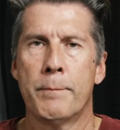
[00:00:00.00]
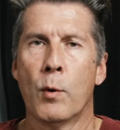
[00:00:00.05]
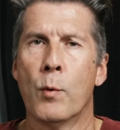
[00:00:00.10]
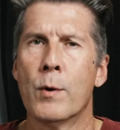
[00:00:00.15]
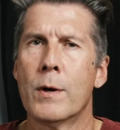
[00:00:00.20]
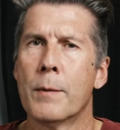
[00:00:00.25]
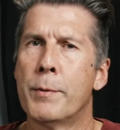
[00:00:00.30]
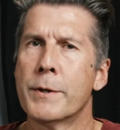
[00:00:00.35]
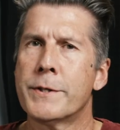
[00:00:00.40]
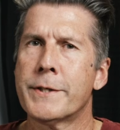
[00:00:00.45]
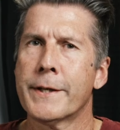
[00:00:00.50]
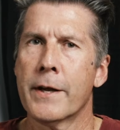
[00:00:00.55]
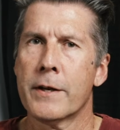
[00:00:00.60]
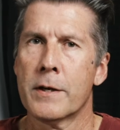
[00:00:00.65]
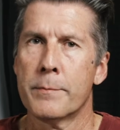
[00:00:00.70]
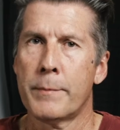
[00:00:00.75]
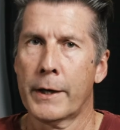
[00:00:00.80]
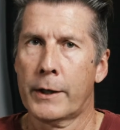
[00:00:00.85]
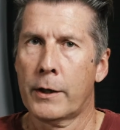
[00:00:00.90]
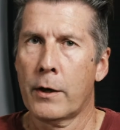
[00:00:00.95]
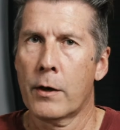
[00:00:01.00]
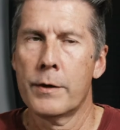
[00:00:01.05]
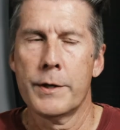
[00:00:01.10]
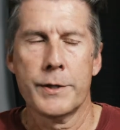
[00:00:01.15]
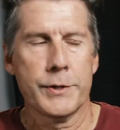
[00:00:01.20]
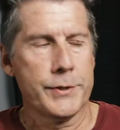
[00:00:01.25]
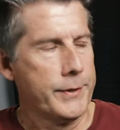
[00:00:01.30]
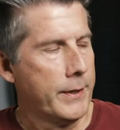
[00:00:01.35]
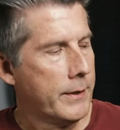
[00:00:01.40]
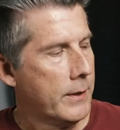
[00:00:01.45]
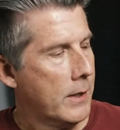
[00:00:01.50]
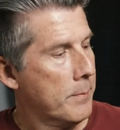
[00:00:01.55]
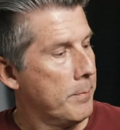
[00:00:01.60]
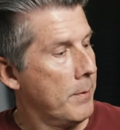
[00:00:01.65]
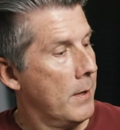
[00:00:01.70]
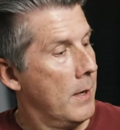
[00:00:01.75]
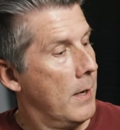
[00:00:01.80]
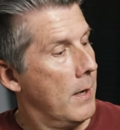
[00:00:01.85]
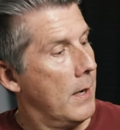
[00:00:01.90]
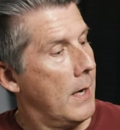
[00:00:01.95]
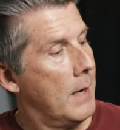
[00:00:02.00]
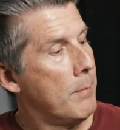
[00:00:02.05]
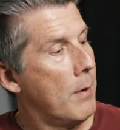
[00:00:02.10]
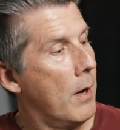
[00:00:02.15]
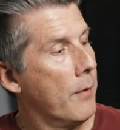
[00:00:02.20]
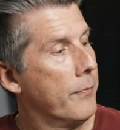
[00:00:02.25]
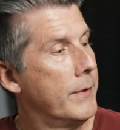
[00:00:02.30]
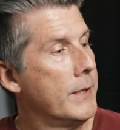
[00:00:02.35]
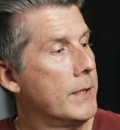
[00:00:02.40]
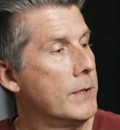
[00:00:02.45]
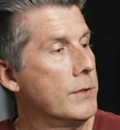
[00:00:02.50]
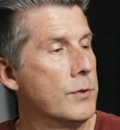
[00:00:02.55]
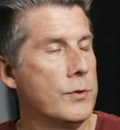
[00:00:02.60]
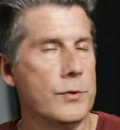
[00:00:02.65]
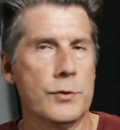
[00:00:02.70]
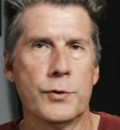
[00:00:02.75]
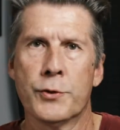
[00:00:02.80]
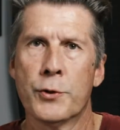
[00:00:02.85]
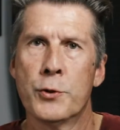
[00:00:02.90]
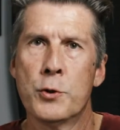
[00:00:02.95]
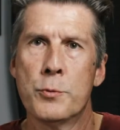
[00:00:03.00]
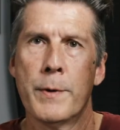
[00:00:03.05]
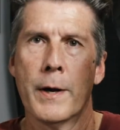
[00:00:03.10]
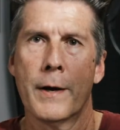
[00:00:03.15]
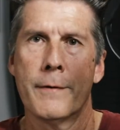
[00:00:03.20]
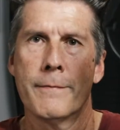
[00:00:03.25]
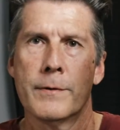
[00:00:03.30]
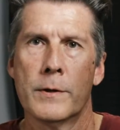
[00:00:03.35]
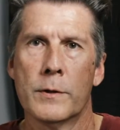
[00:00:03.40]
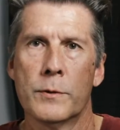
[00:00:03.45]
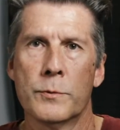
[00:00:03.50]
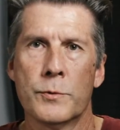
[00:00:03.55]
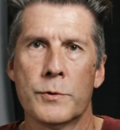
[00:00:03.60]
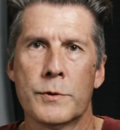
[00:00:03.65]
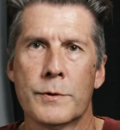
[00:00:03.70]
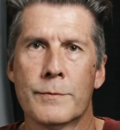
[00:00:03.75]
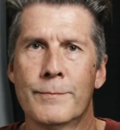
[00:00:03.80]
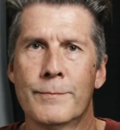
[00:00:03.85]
But when I put together my current setup, I bought these Zoom headphones.